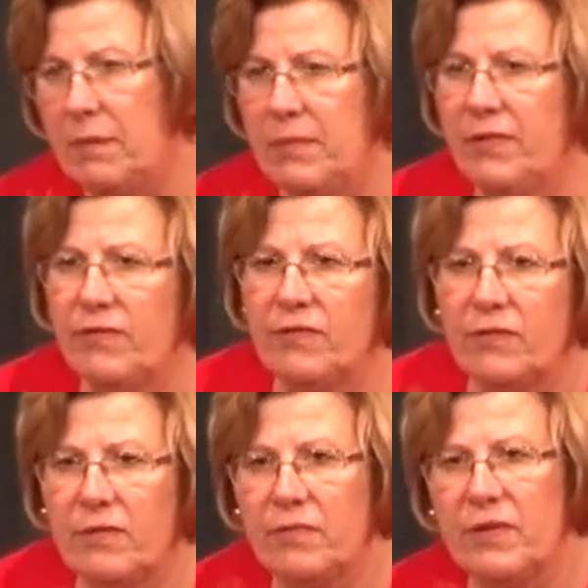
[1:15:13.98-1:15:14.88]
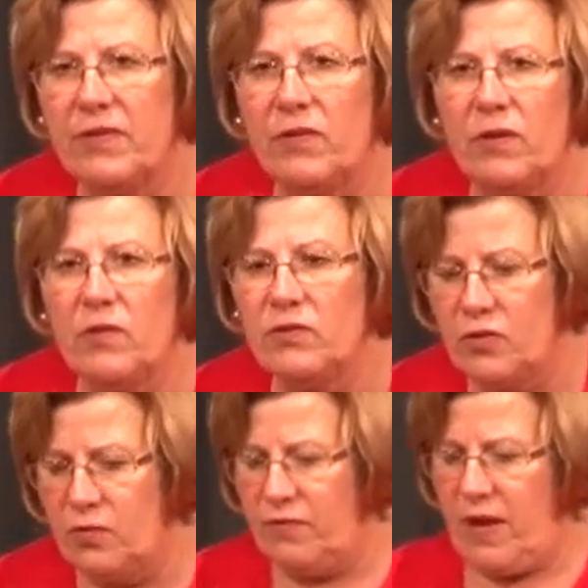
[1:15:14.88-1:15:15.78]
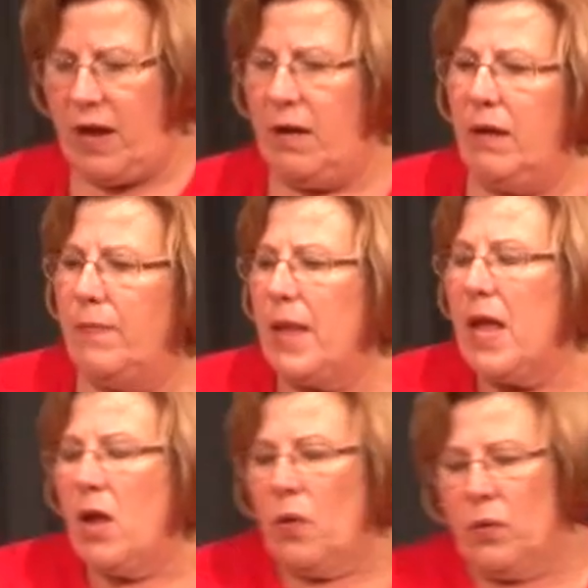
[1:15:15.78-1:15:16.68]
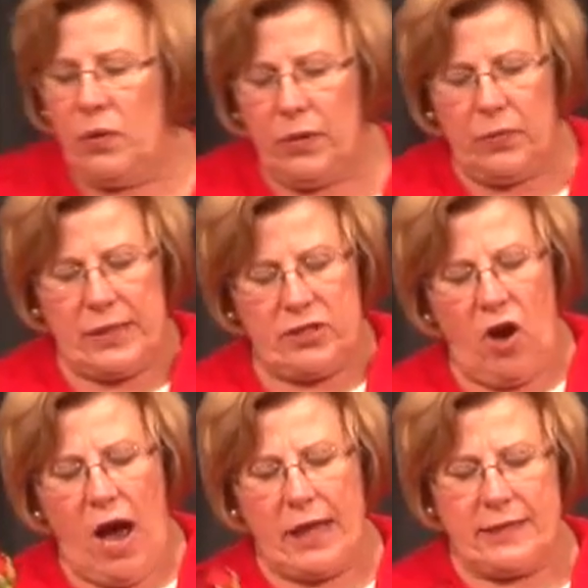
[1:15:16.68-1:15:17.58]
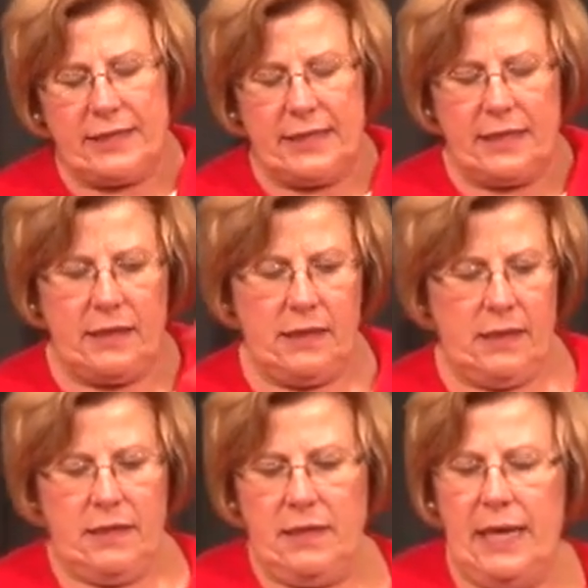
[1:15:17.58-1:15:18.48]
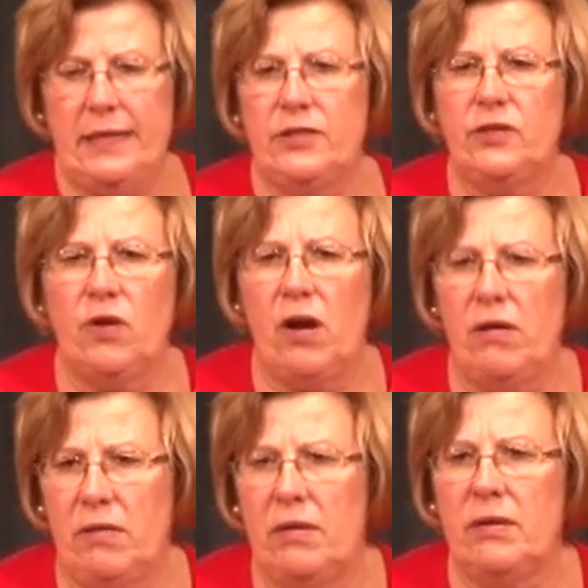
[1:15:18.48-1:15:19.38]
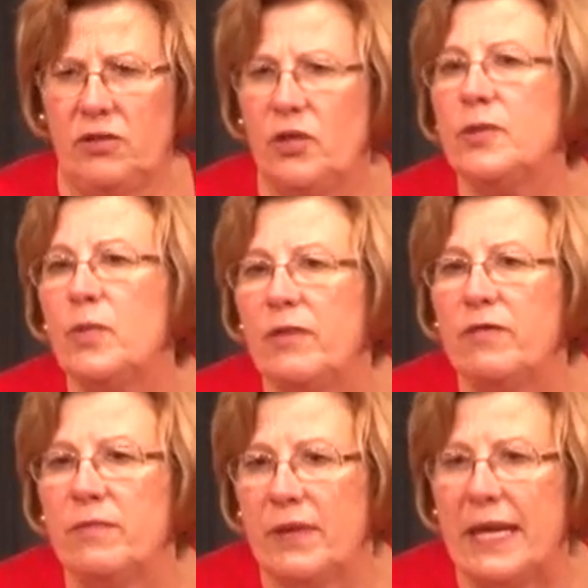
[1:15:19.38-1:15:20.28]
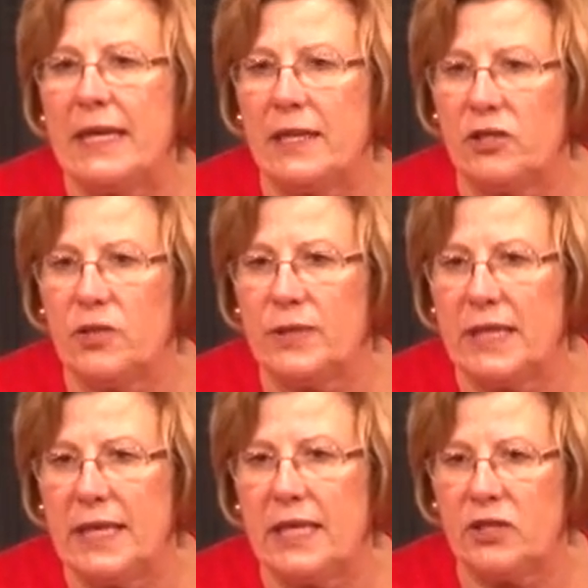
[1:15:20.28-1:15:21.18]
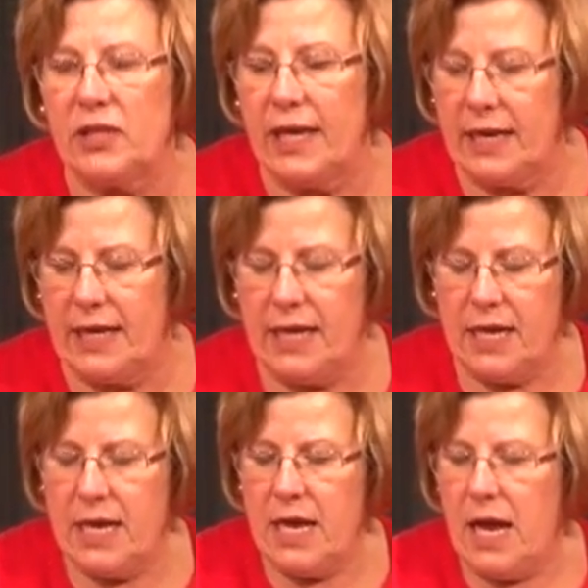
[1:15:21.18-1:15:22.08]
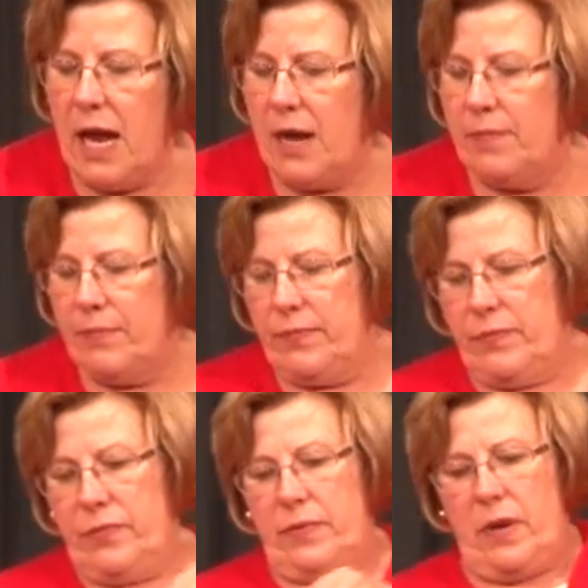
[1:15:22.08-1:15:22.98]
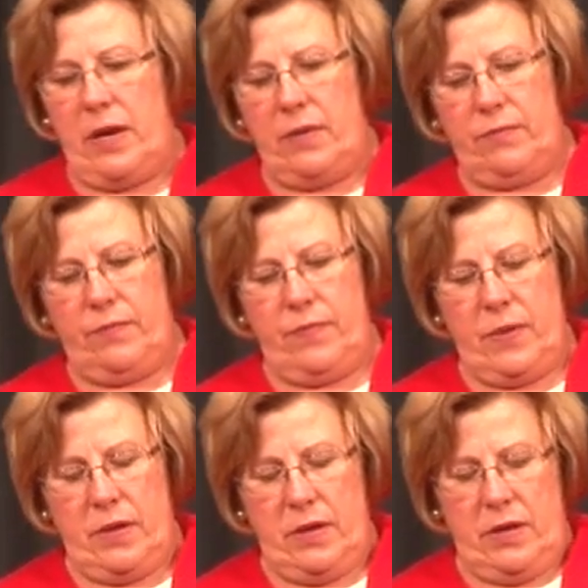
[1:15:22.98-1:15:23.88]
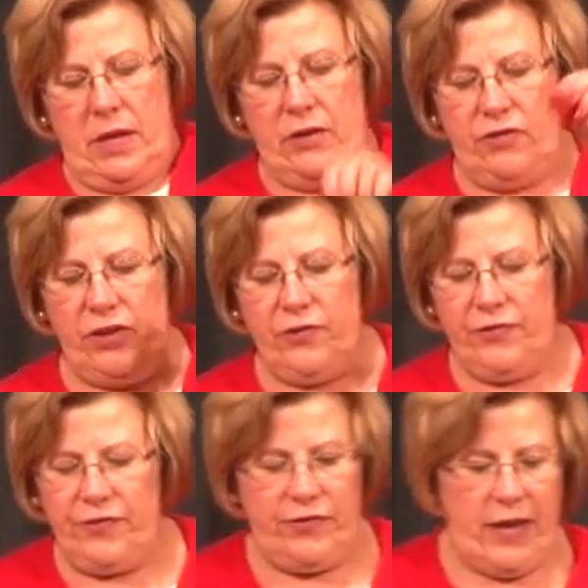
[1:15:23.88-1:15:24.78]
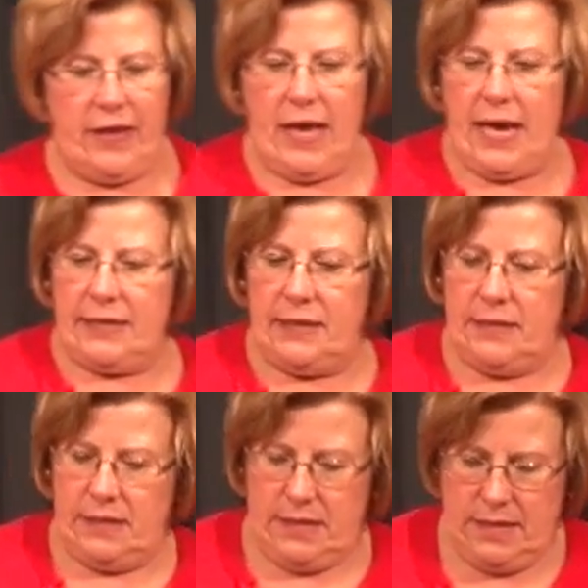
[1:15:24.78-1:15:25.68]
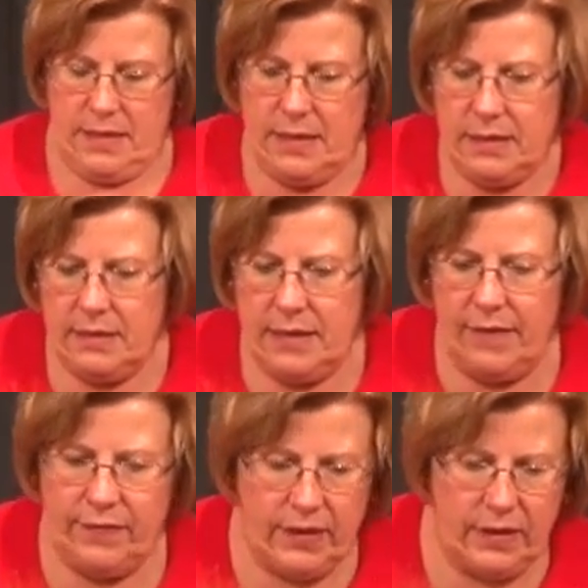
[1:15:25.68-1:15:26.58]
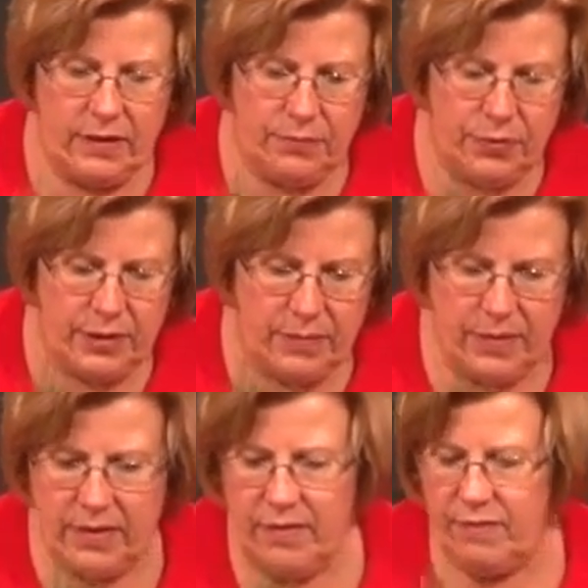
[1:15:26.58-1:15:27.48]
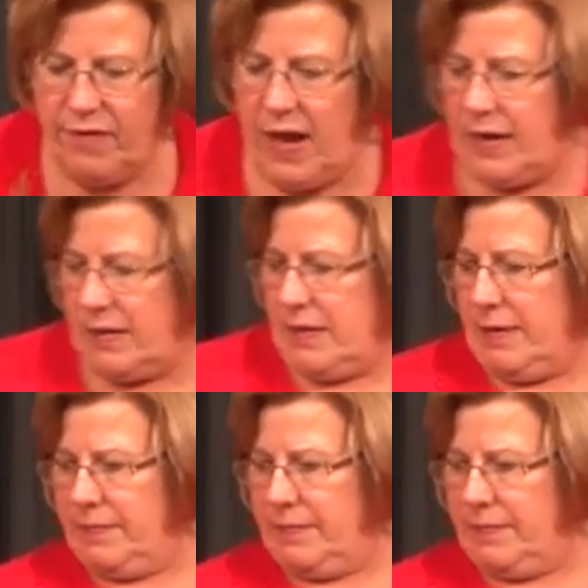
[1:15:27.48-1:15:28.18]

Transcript: this is only go so far, huh? When we went to Holliston and saw, she was the one from English. She was the English lady. And she used to say that. Definitely put them in a vodka.